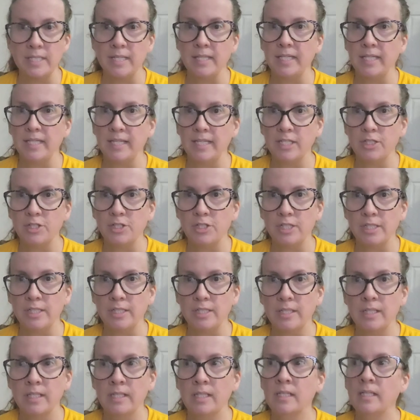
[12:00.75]
the
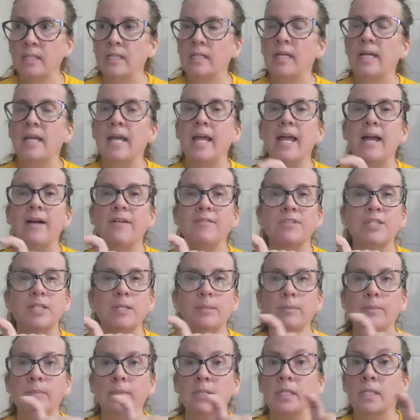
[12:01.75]
kitchen, have
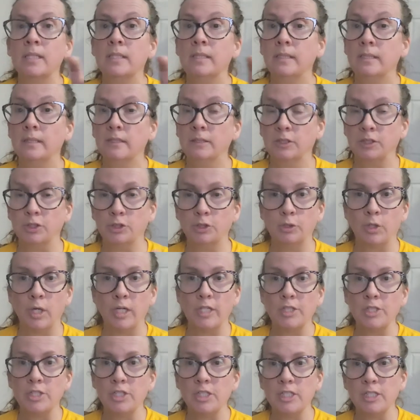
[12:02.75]
some
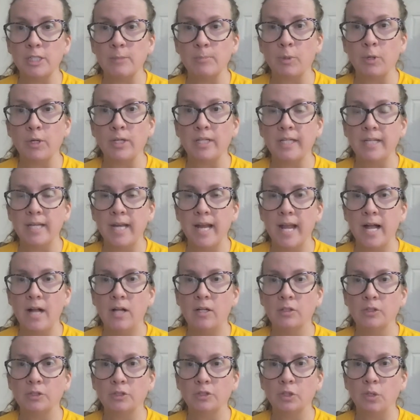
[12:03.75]
instructions printed
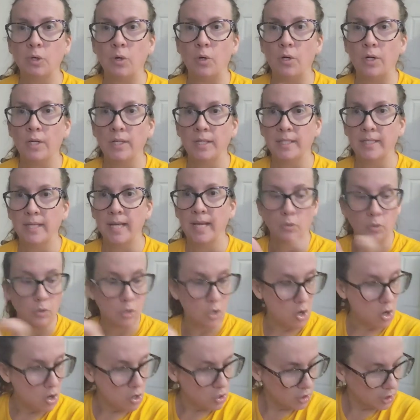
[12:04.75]
out on a
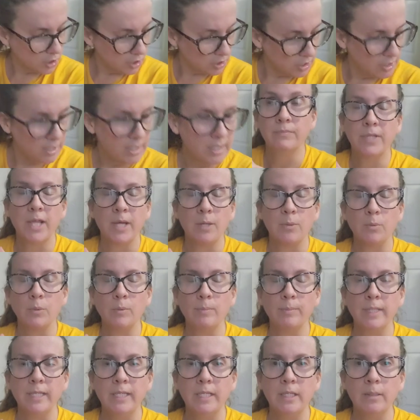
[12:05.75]
card. That will
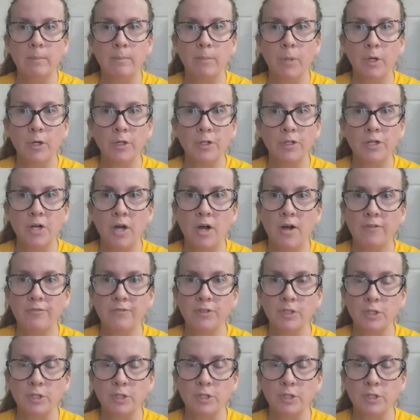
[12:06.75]
be a burden off your